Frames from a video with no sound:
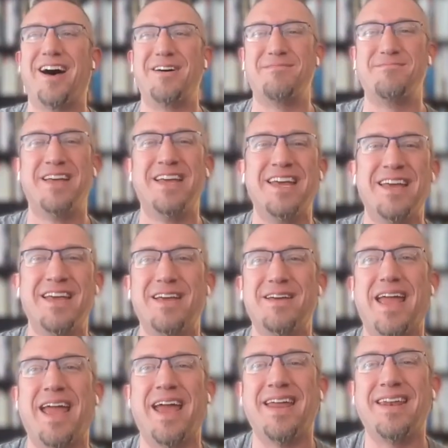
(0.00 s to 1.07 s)
Um,
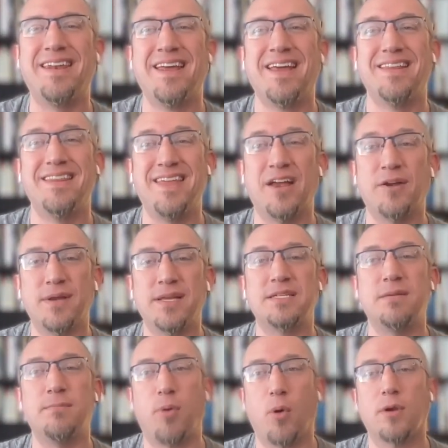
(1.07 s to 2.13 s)
and there
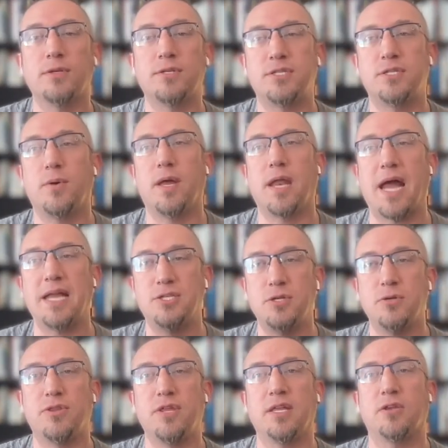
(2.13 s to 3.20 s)
is importance to it. I
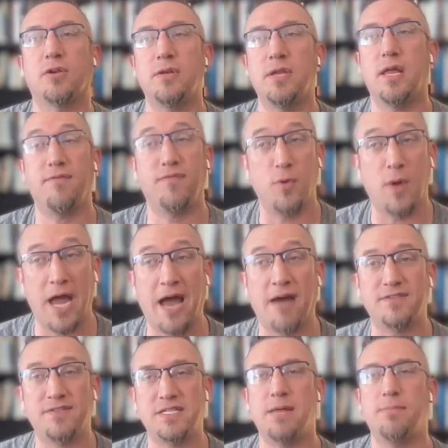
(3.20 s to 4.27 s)
do think there, if you
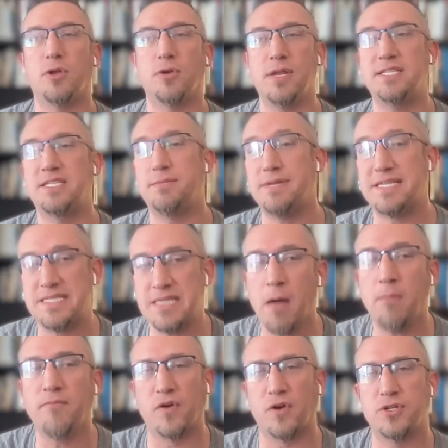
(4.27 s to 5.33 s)
have team, there needs to be
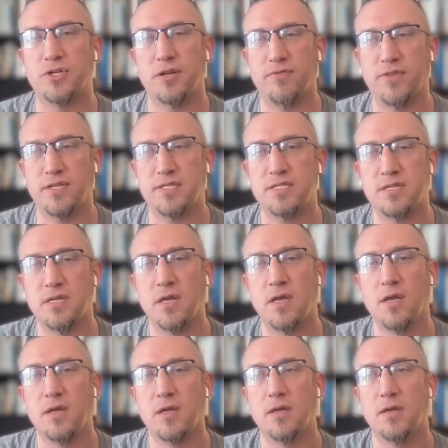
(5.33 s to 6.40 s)
some version of this.
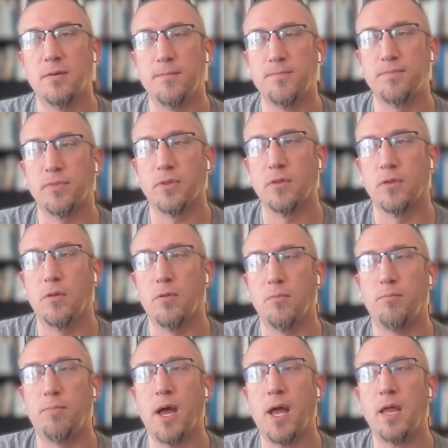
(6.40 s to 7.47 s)

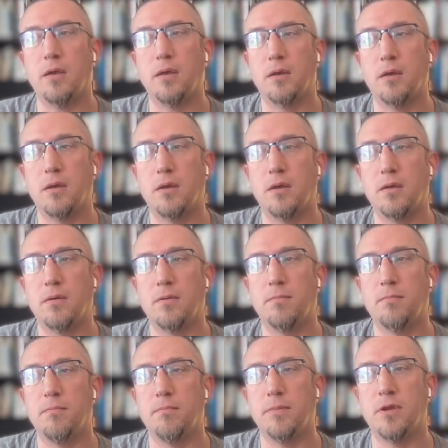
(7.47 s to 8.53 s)
But
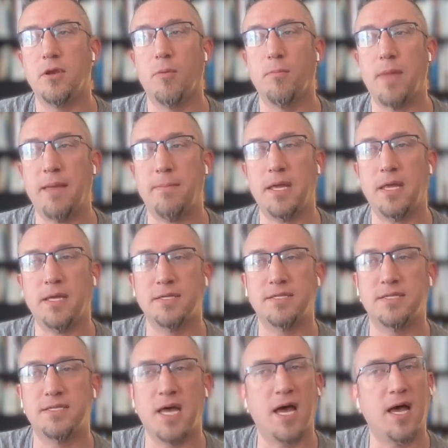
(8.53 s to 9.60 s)
you know, maybe
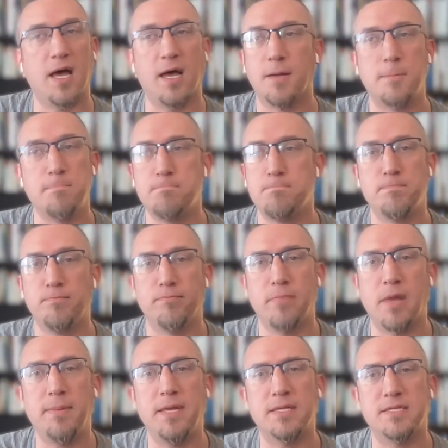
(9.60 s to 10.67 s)
it's uh,
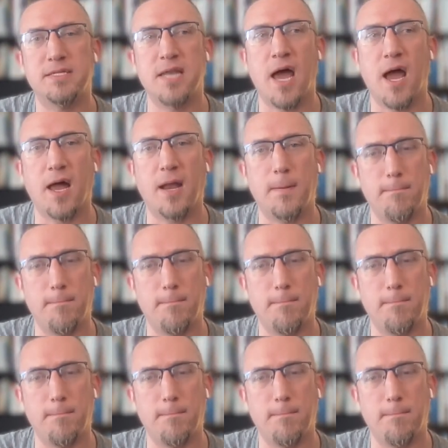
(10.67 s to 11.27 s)
maybe it's not